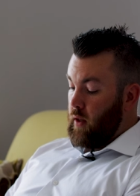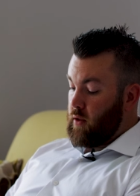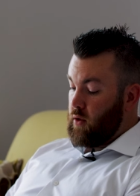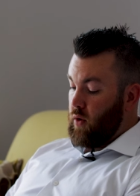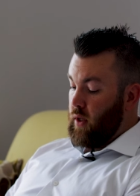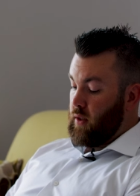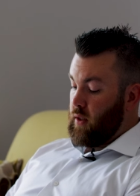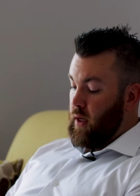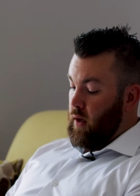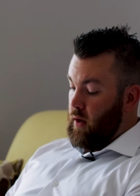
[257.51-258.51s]
Let's enjoy this
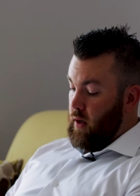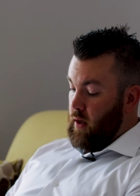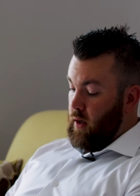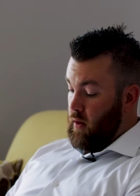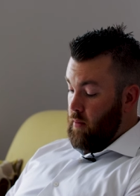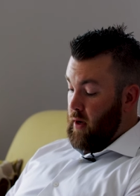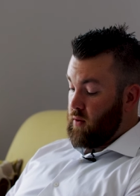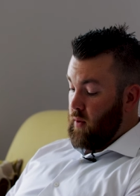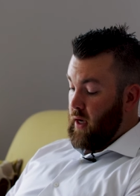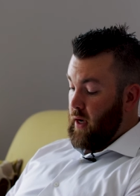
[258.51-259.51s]
day the
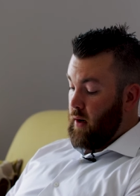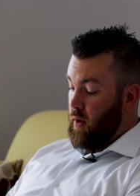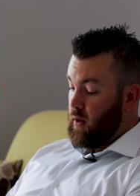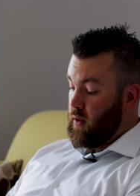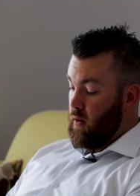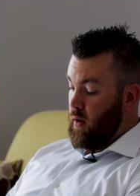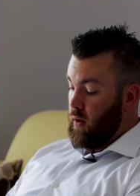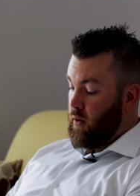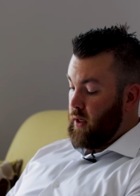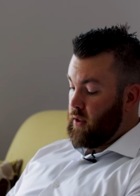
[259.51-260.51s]
best we can amongst all
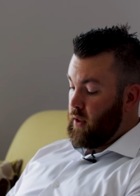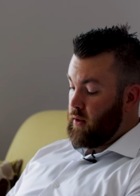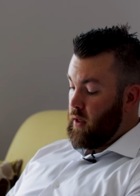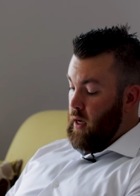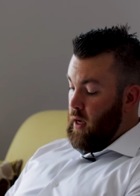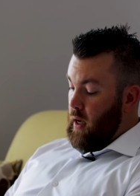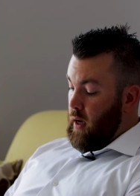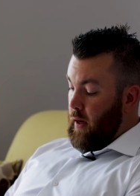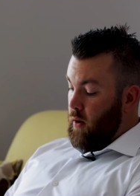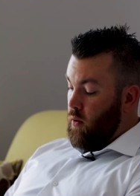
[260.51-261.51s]
the craziness.
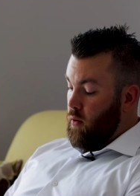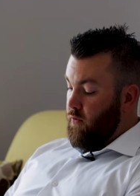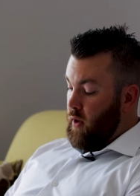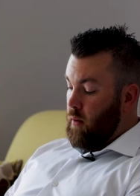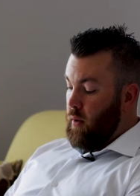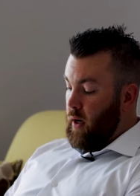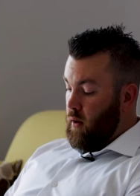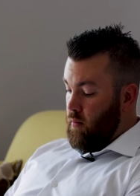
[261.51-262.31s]
I know it'll fly by,